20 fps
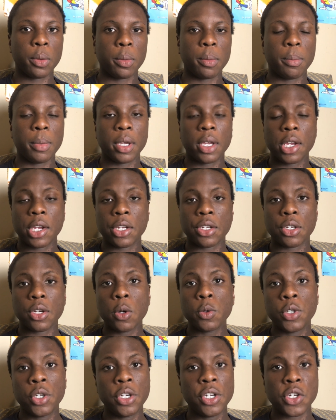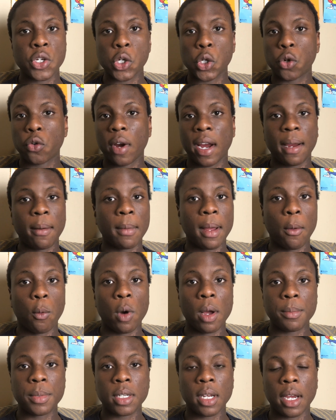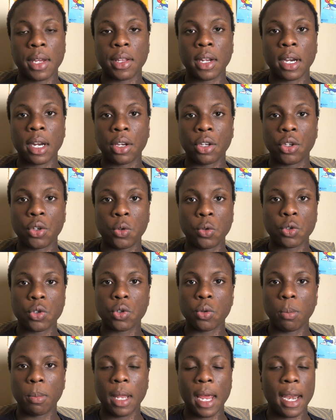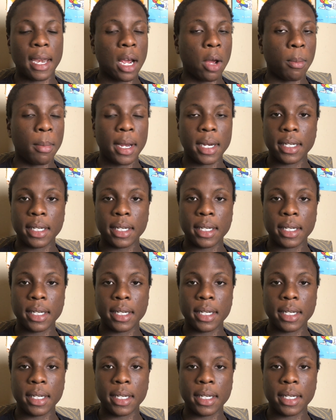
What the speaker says: because Notion is a great website that I use to plan out my